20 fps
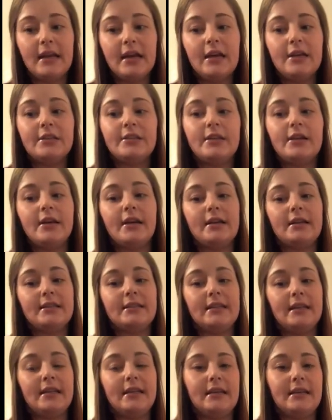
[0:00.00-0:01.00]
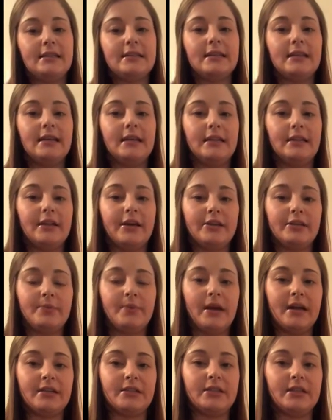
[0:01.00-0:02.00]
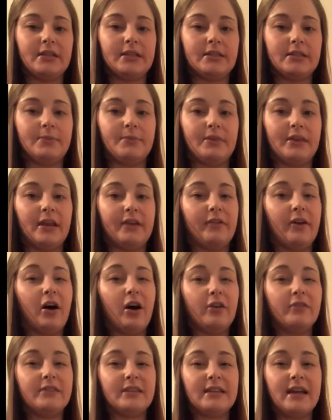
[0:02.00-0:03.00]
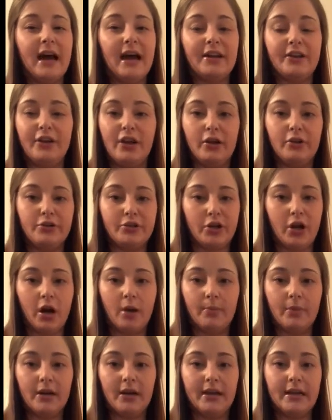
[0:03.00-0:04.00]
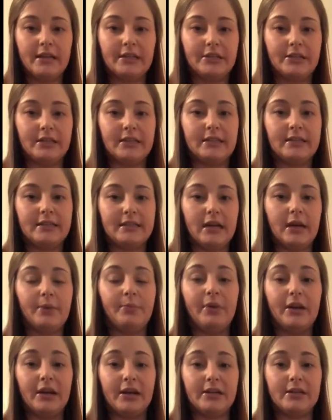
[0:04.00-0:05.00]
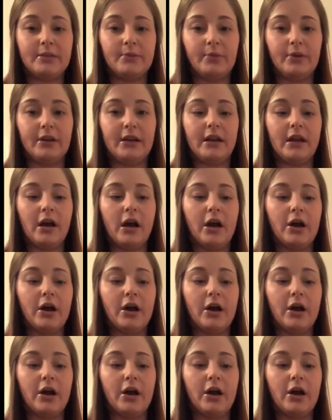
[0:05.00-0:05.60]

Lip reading: So you're going to see these in those patients, but they've often had no trauma. It just appears when